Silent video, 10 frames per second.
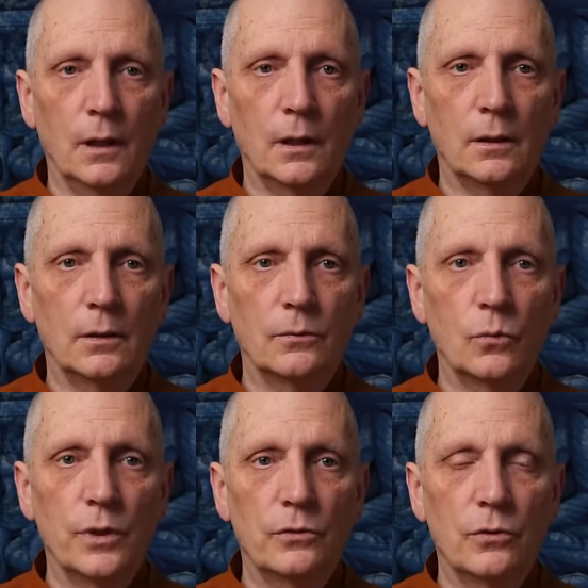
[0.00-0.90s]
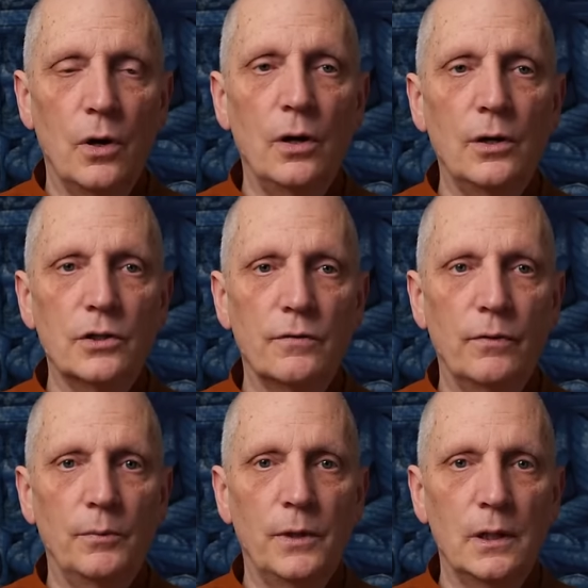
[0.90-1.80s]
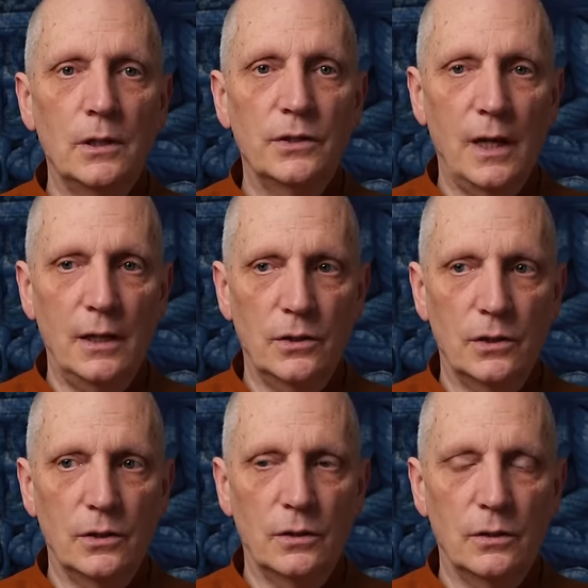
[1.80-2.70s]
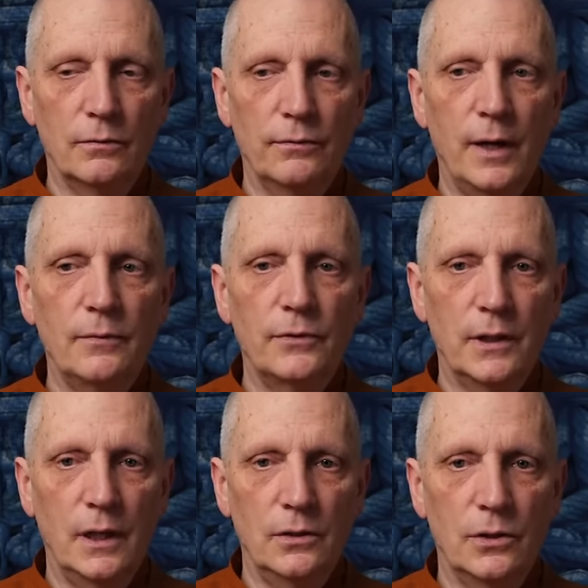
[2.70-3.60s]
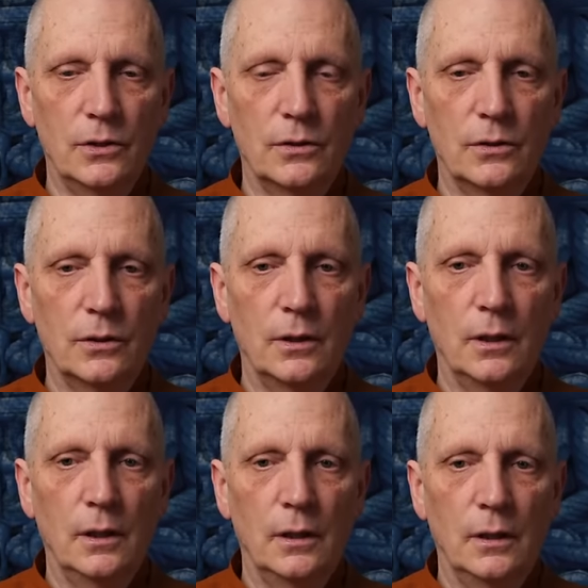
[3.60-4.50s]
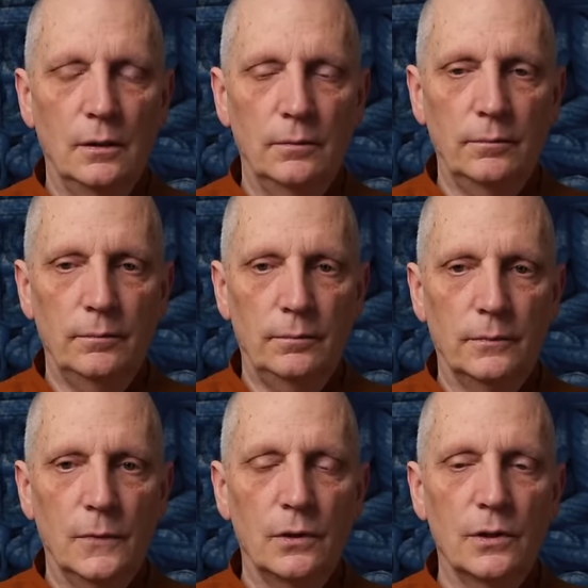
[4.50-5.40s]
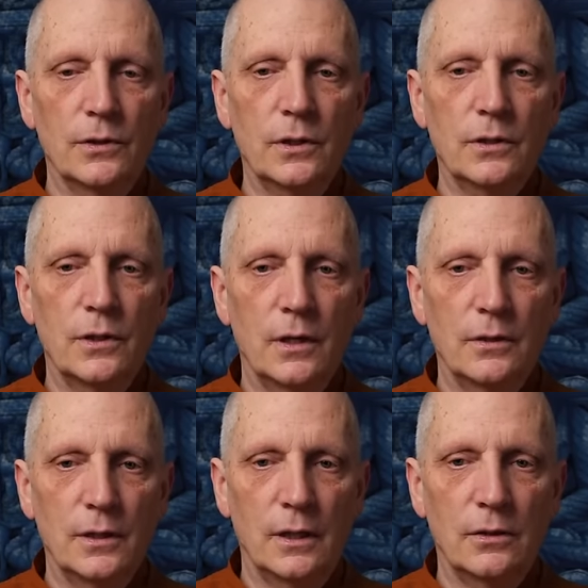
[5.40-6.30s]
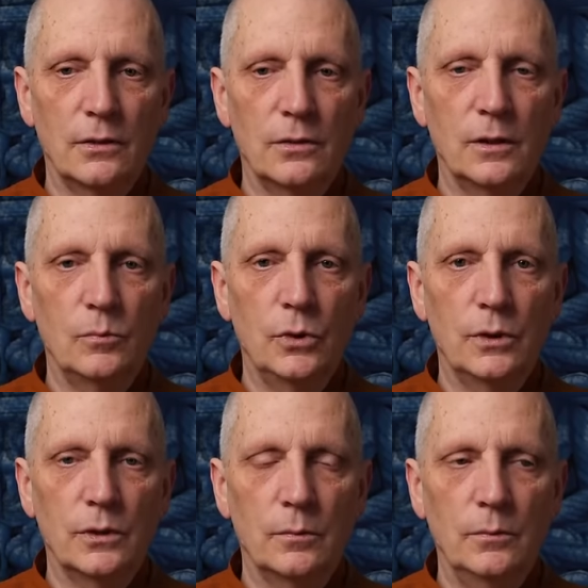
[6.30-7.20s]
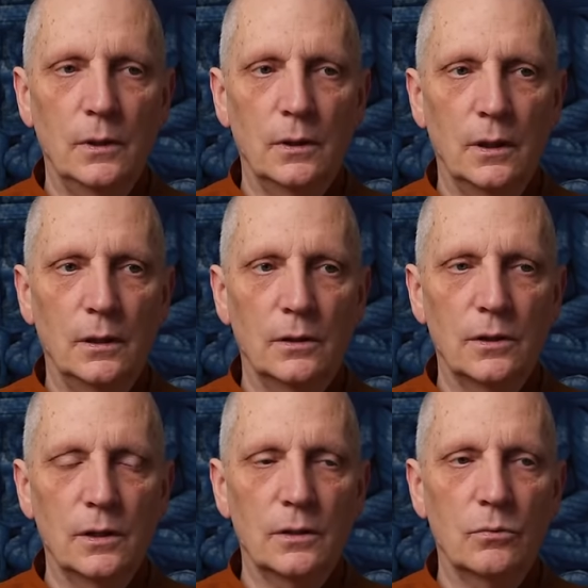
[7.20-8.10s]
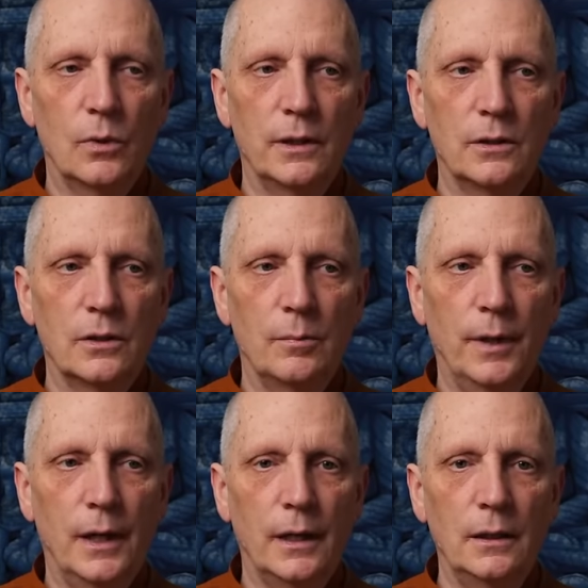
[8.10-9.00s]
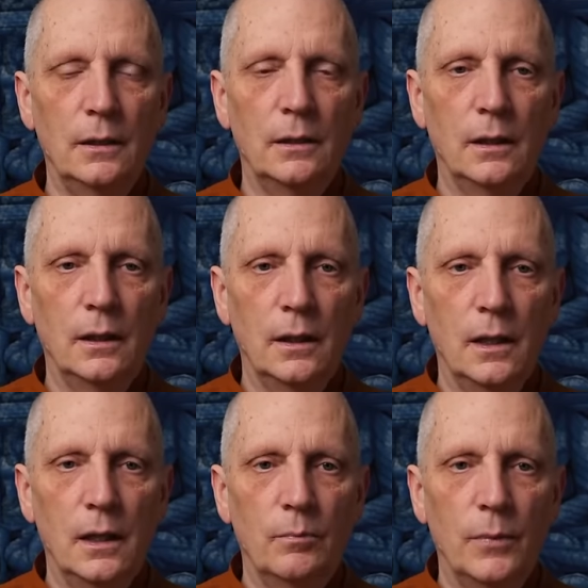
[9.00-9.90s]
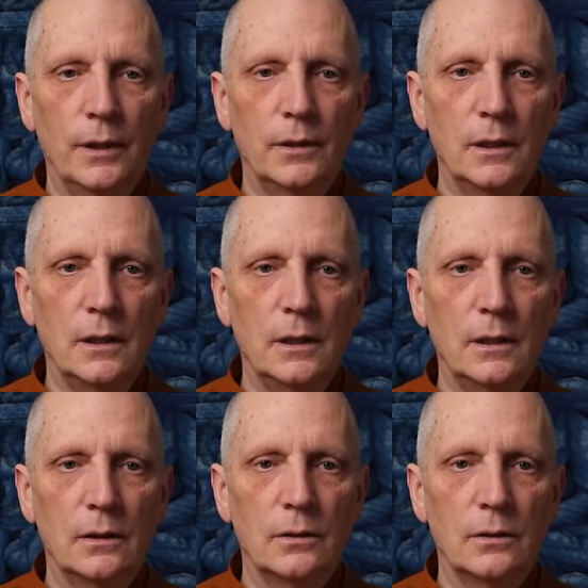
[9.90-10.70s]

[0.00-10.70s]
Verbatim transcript: uh, withdraws from the senses, the five senses. There are six senses in Buddhism, and the sixth one is the mind, but the